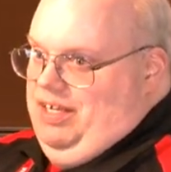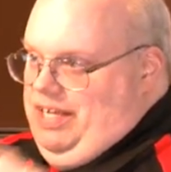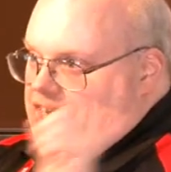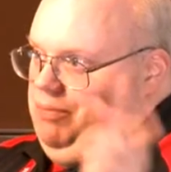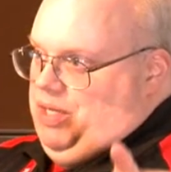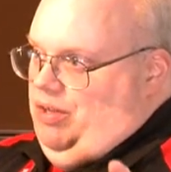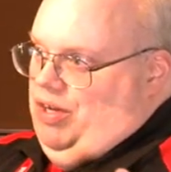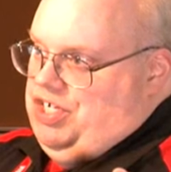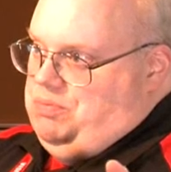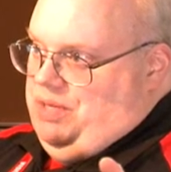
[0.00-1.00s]
Hey, I'm going to
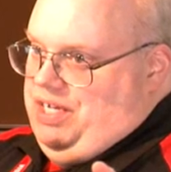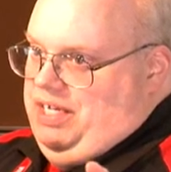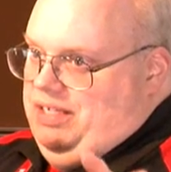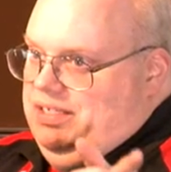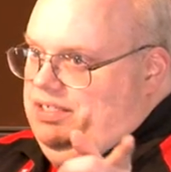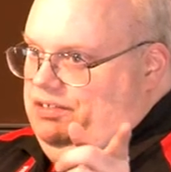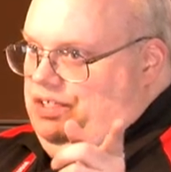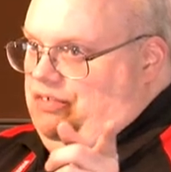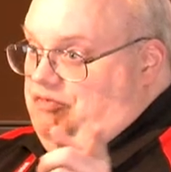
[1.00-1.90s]
launch my you know